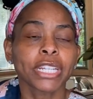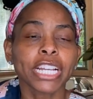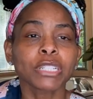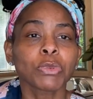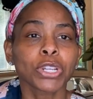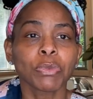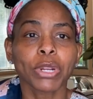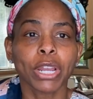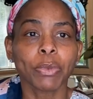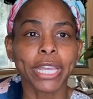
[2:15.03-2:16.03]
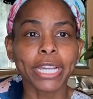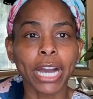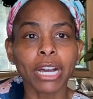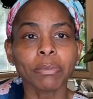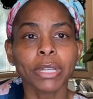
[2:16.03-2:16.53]
The next morning when I wake
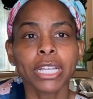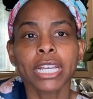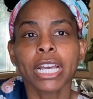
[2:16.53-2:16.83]
up,